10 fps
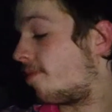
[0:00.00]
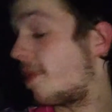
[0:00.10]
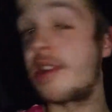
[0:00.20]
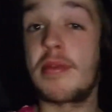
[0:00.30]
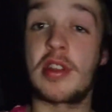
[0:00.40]

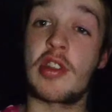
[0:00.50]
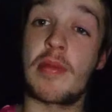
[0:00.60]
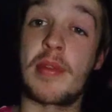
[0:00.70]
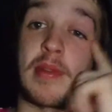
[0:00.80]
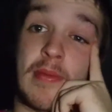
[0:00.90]
meant to be
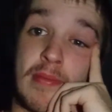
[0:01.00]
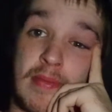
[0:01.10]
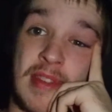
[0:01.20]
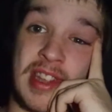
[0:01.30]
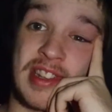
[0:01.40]
stopping
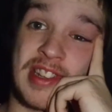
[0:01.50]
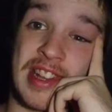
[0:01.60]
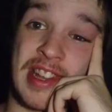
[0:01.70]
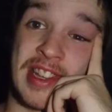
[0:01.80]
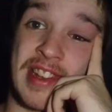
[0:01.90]
Mets
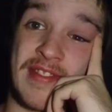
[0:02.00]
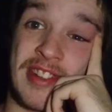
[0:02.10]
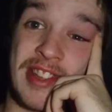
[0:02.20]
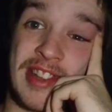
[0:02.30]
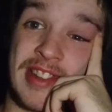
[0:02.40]
tonight and
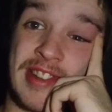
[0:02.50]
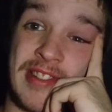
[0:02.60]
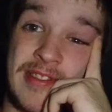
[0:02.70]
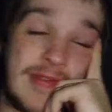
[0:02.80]
everything. Um,